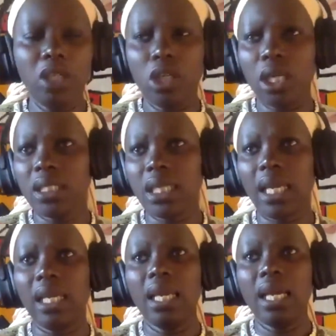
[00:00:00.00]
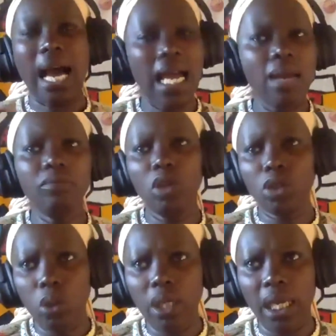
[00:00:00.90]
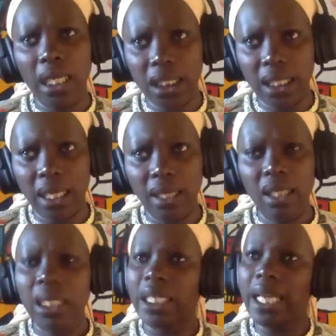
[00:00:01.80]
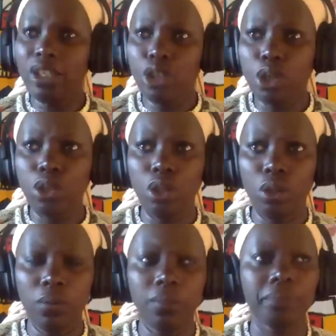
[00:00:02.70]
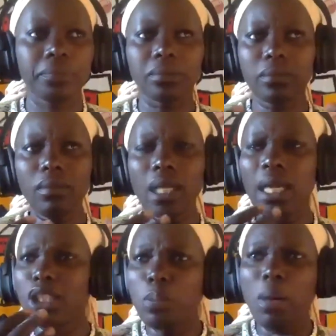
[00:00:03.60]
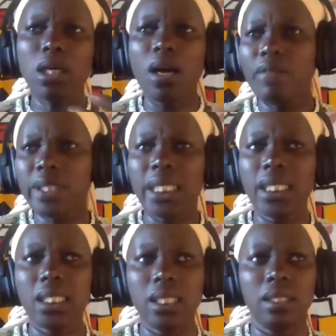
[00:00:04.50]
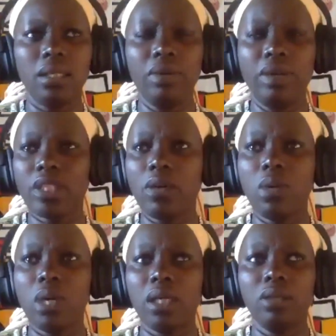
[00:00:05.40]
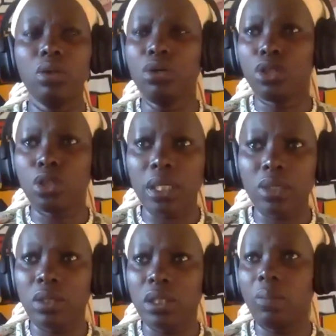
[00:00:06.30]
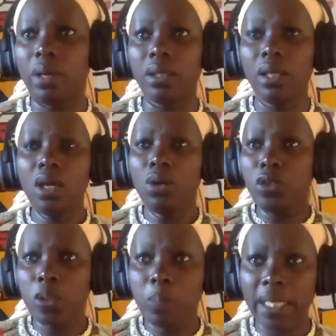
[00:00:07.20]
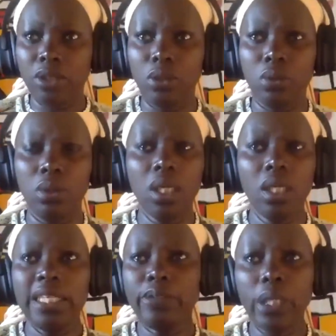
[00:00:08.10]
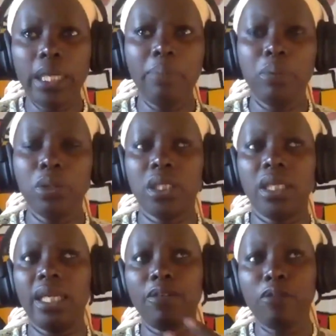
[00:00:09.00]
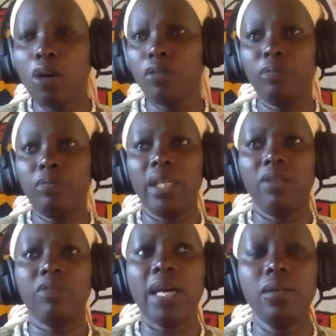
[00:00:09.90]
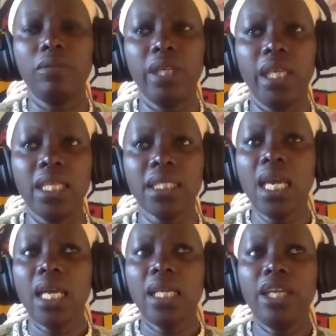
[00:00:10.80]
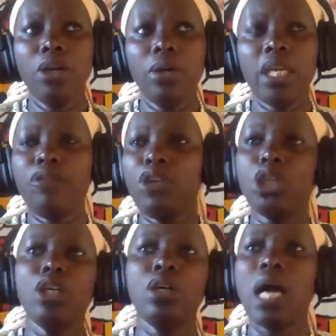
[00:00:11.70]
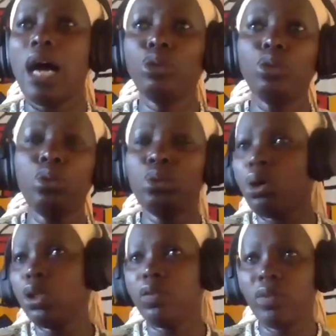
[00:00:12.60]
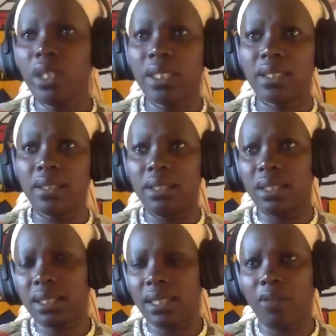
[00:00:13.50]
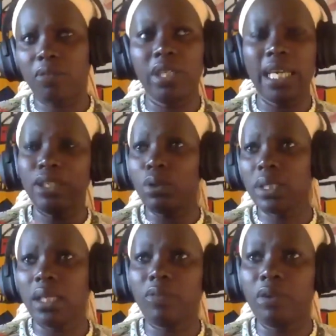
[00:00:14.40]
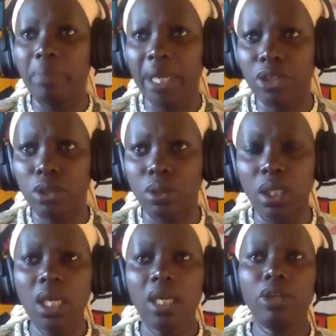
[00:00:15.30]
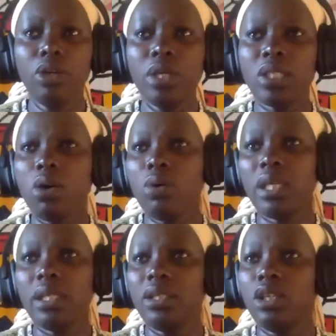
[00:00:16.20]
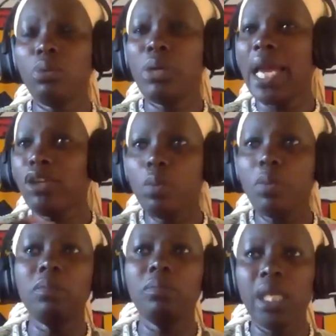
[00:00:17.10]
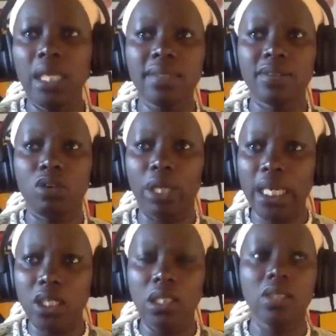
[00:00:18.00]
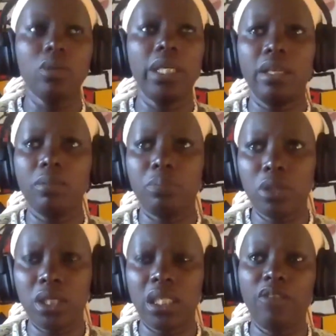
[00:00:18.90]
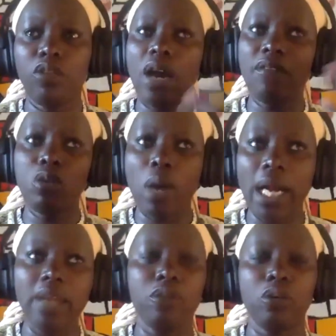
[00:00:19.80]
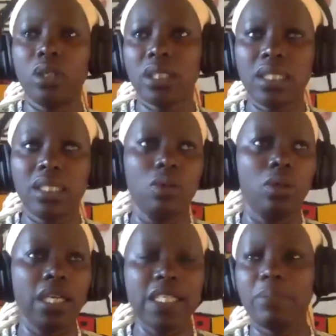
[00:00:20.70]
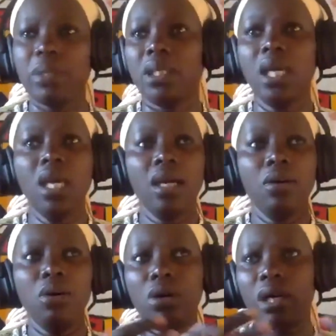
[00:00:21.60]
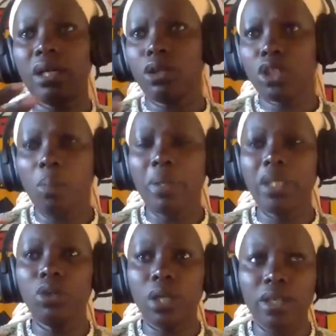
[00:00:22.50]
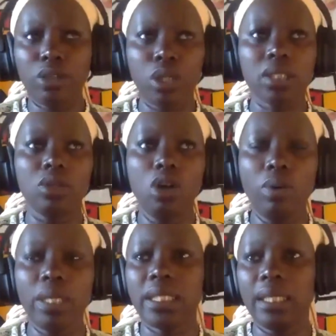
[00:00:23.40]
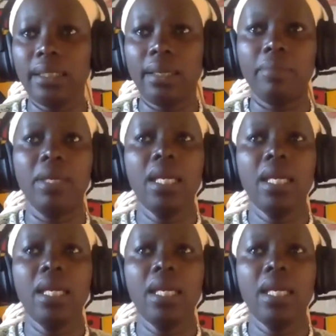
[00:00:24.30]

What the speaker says: you can say, I am not okay today. Can I talk to you? A small conversation with someone who you trust or someone who respects you is really important. And the fourth and the final thing is, if you don't know how to do all of this stuff, get yourself a mentor. We are human beings. Connection is really important. If you have a wife or a sister or a husband, or somebody you can trust, always tell them,